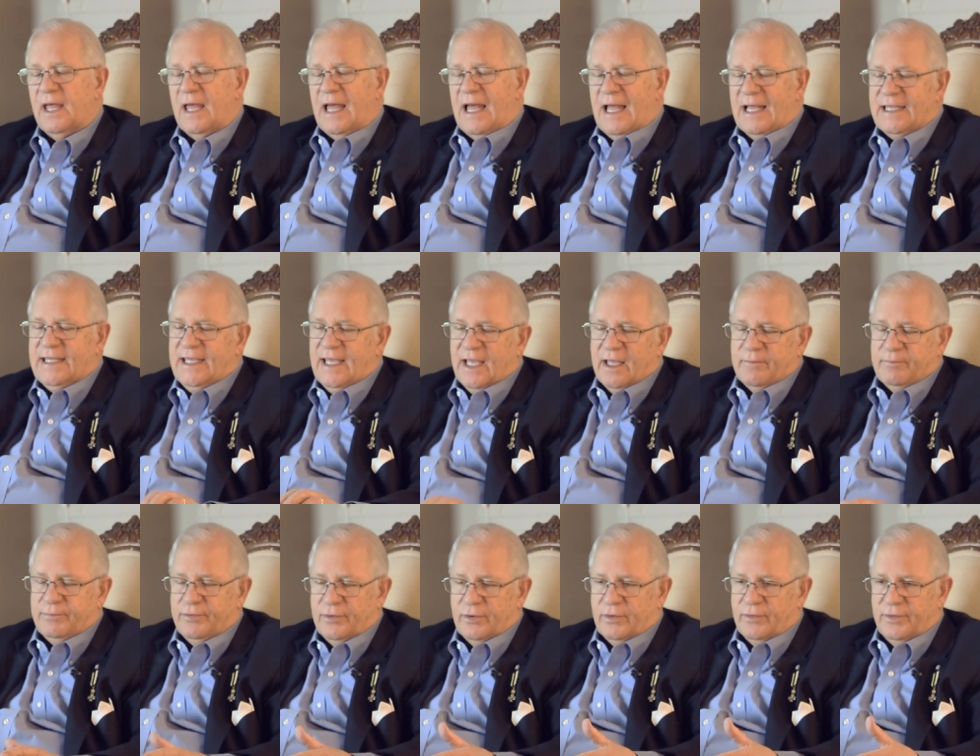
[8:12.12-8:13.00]
I
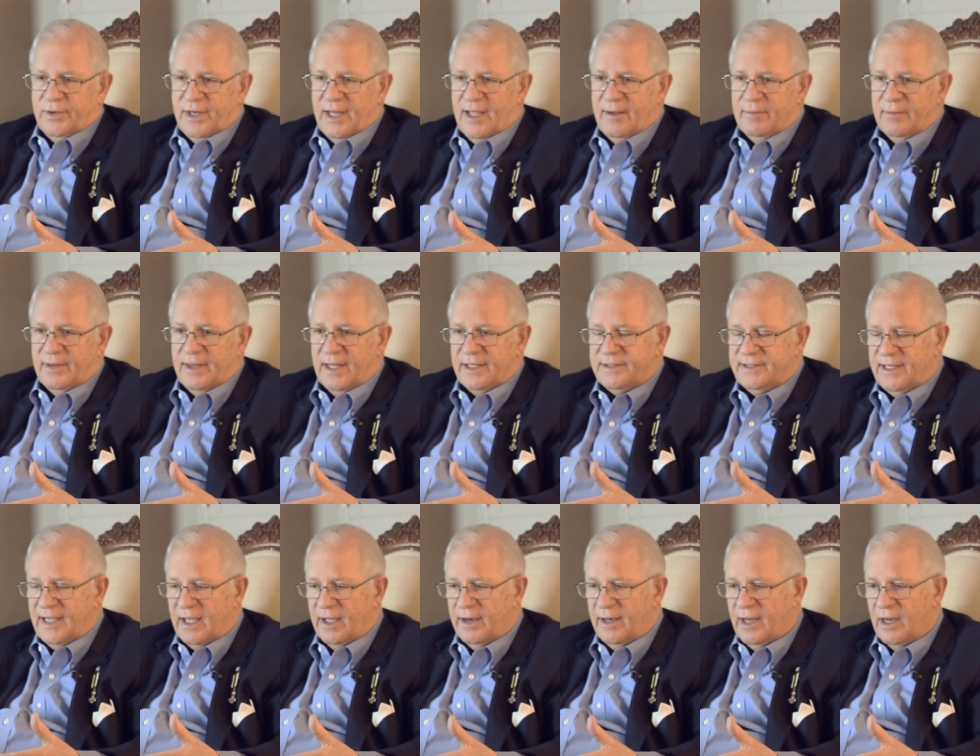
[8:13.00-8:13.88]
can't pull the name of that
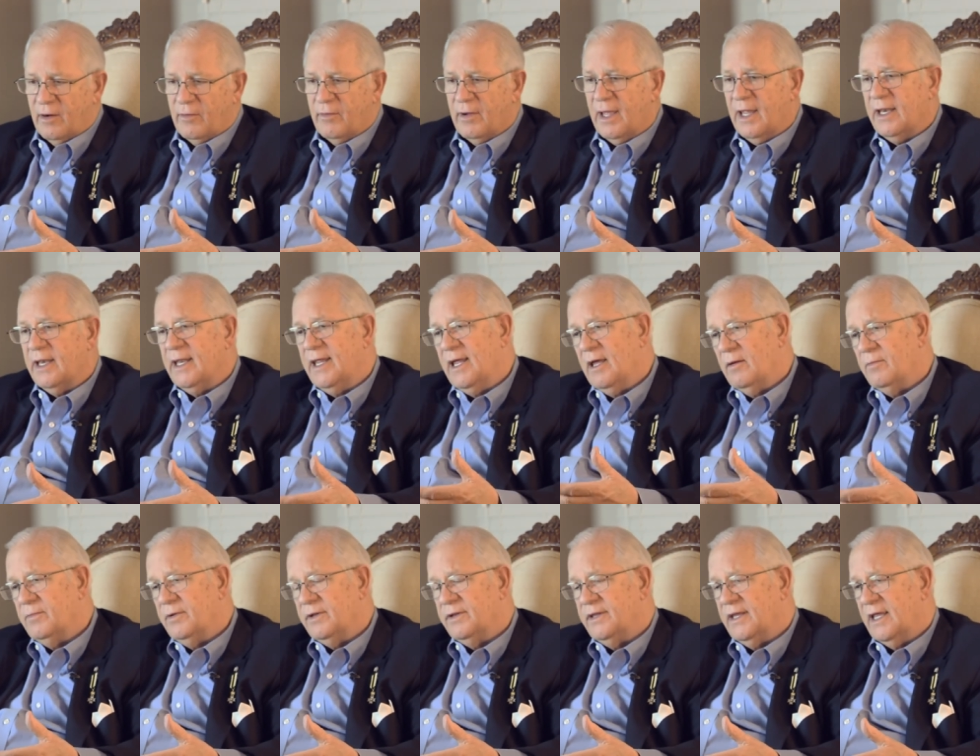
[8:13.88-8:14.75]
town out right now,
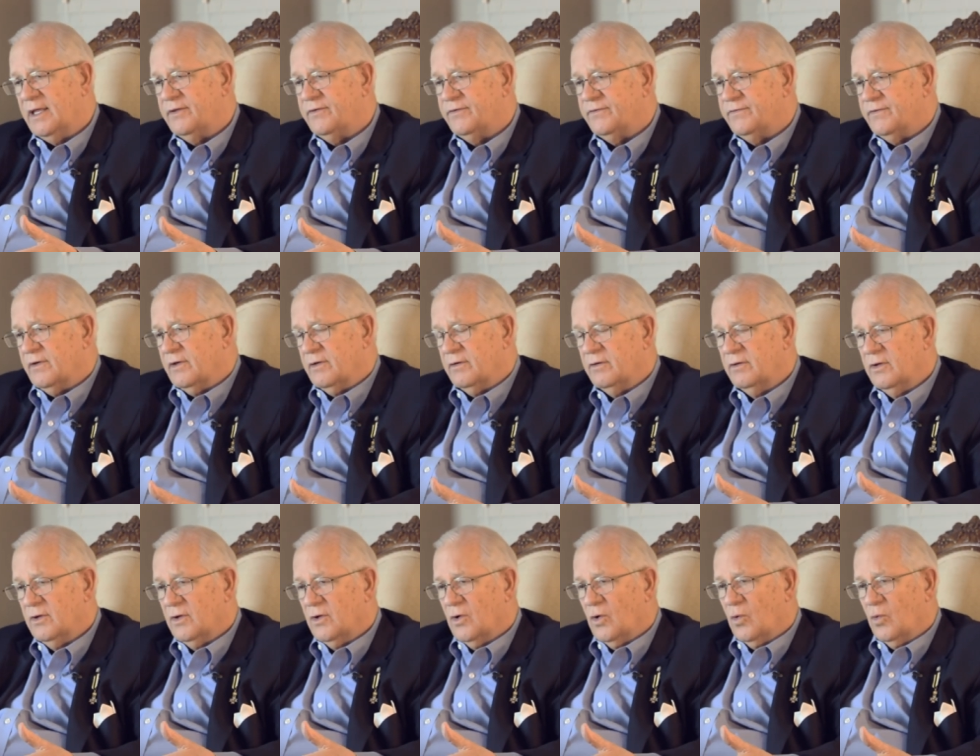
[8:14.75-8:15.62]
but that's
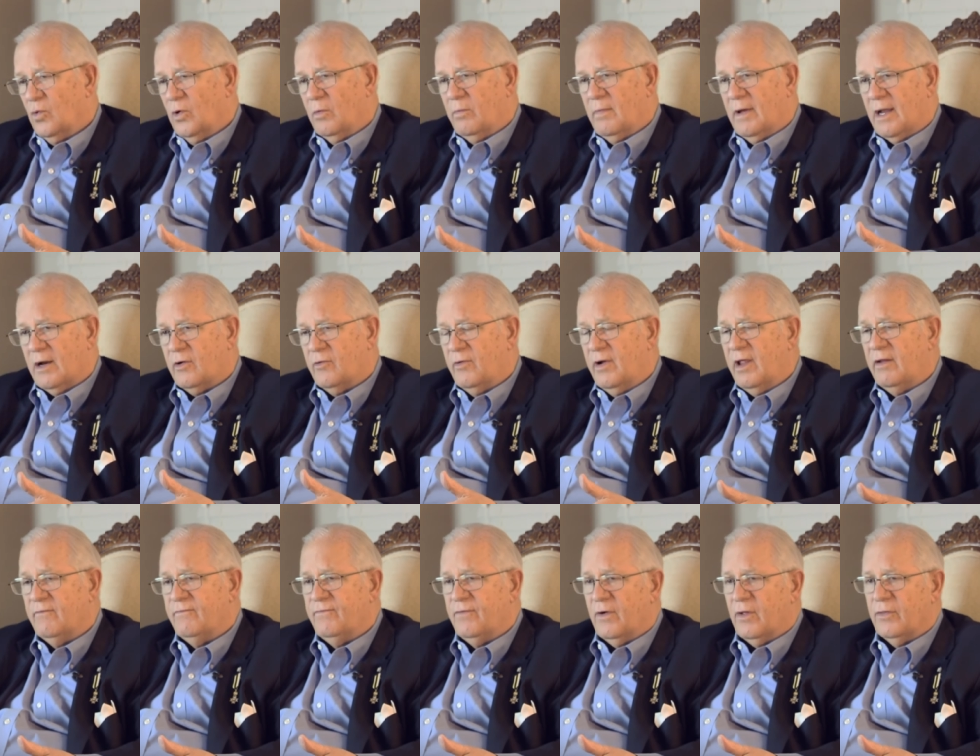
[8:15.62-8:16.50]
where my
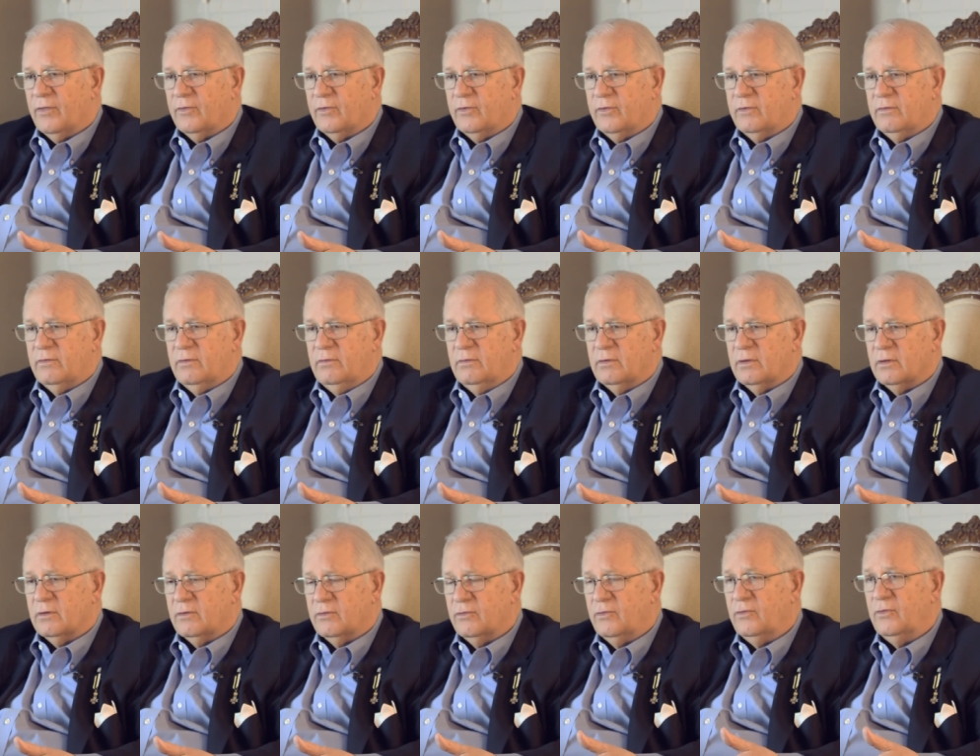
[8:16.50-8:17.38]
grandfather
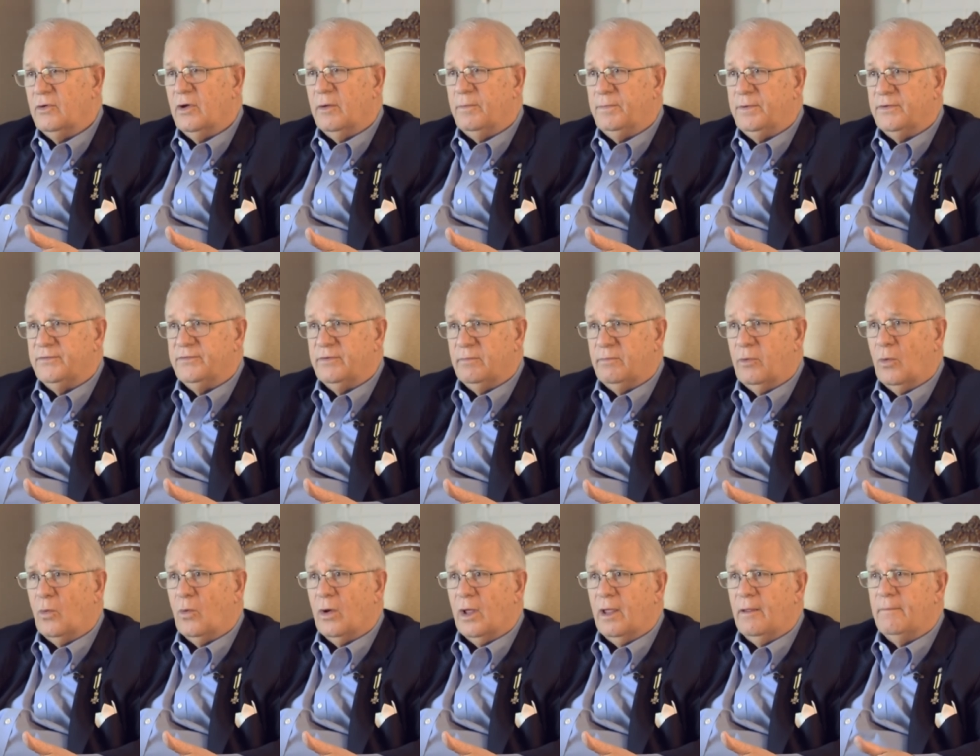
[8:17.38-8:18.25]
grew up as a
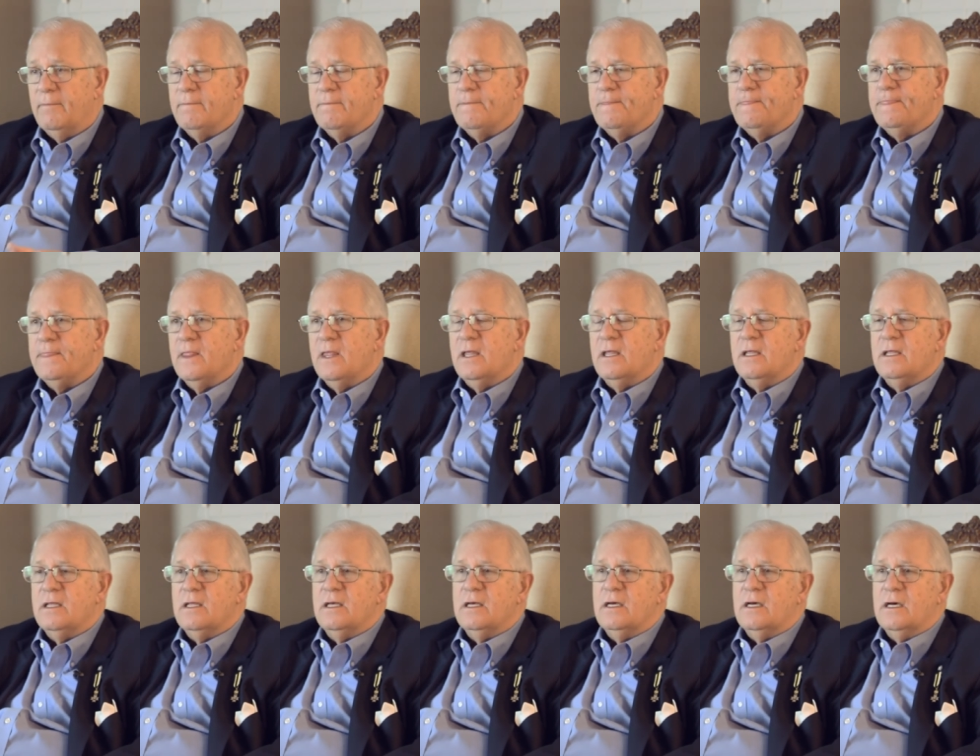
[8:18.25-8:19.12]
boy
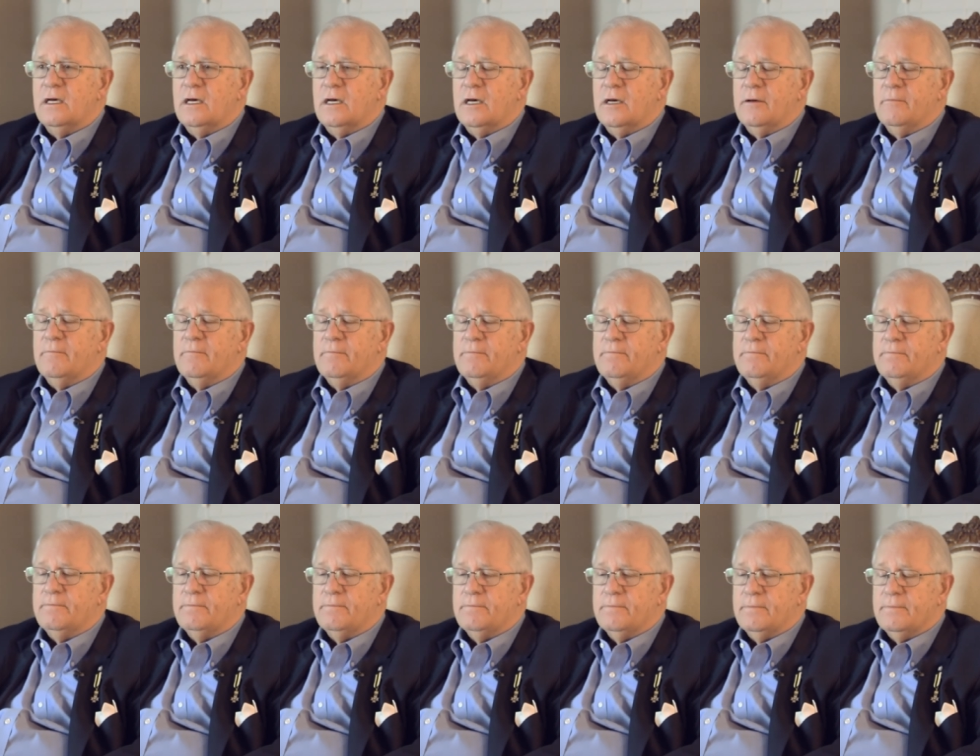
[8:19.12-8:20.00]
to
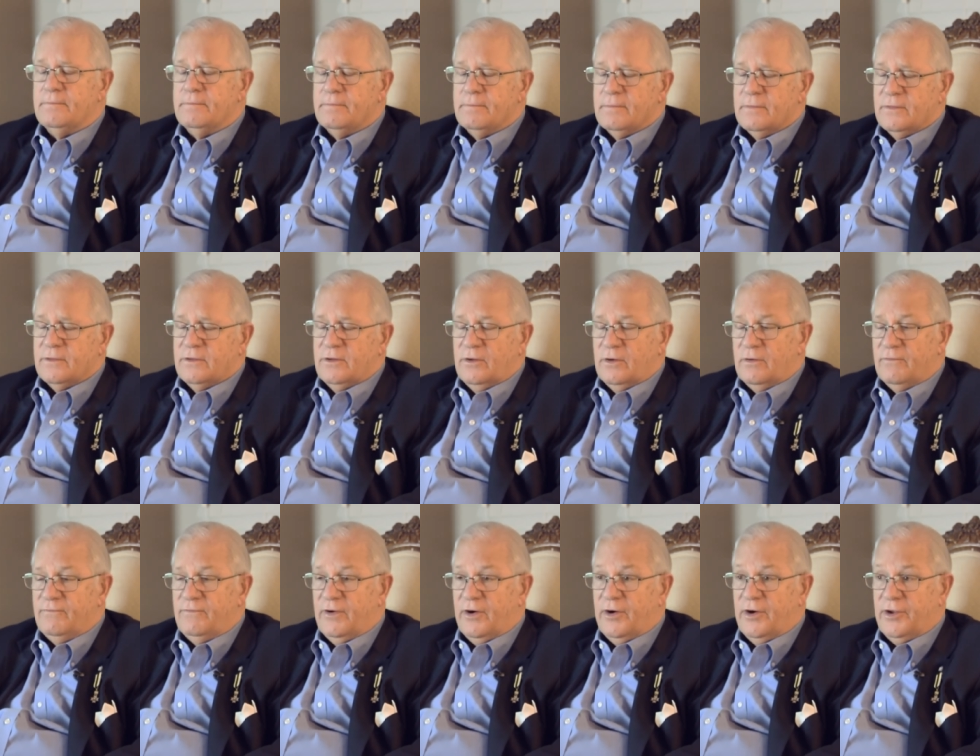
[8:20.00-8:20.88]

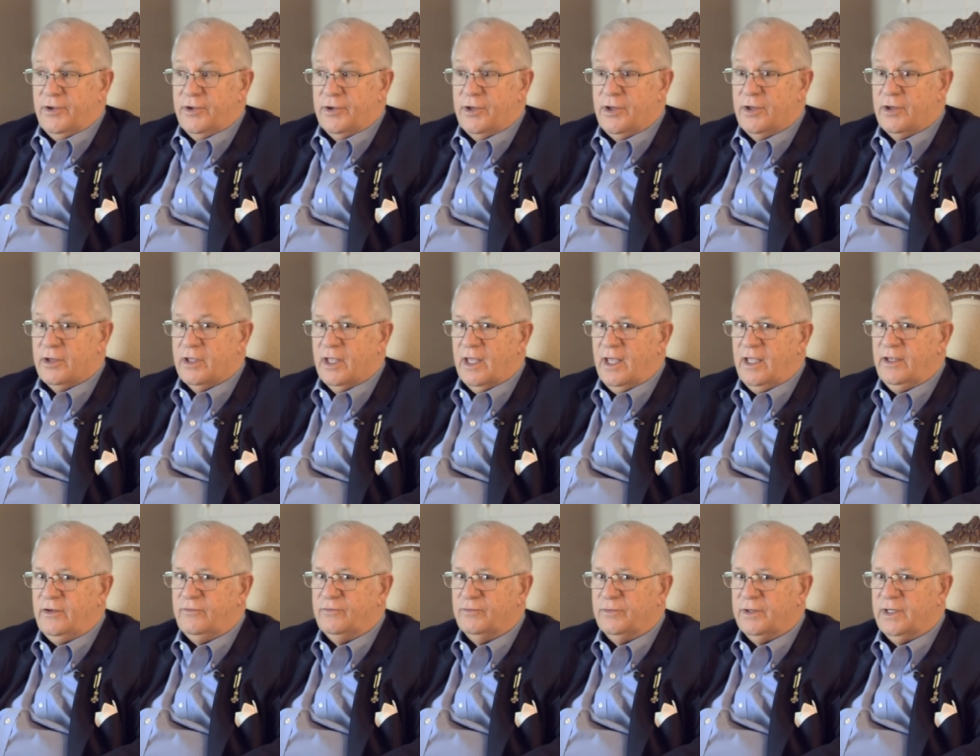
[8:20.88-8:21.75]
a very young
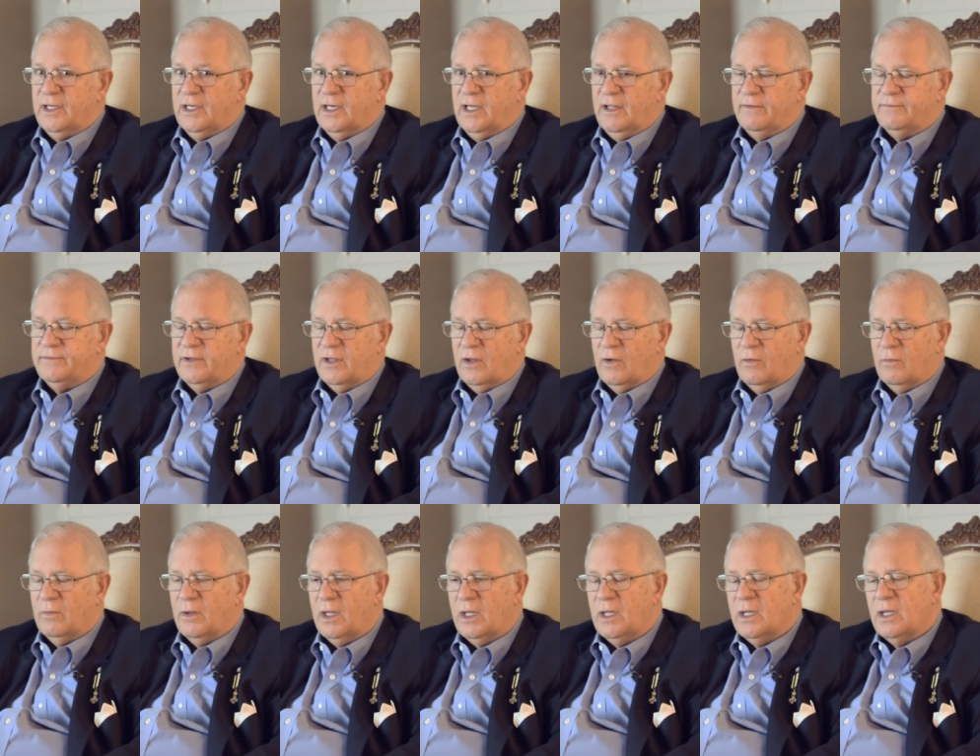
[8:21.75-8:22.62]
age when he left
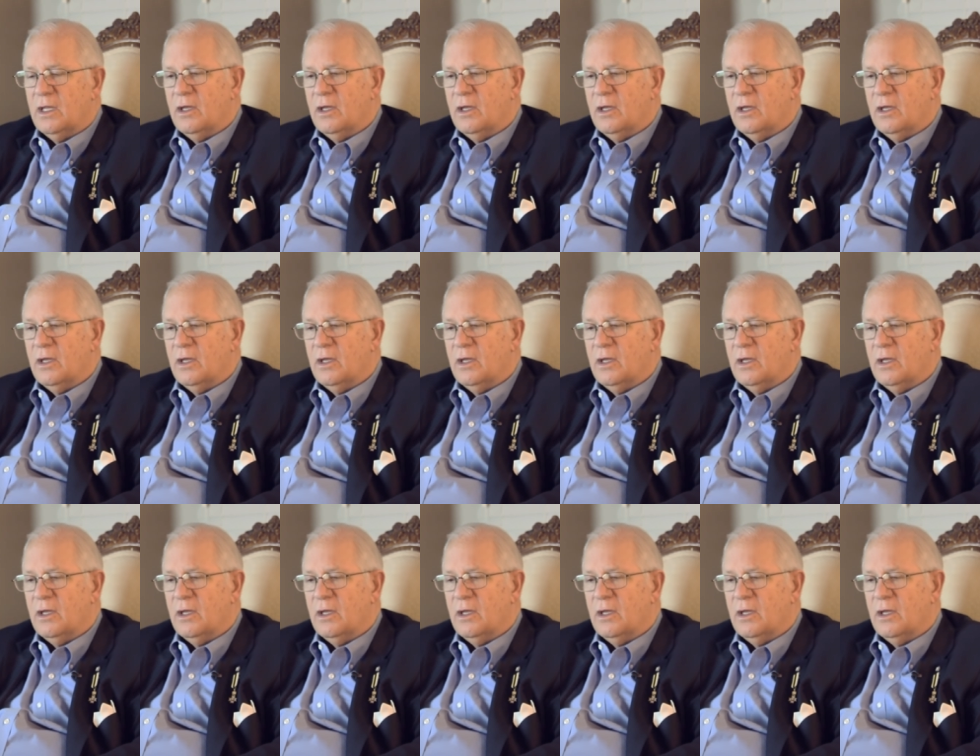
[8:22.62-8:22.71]
home.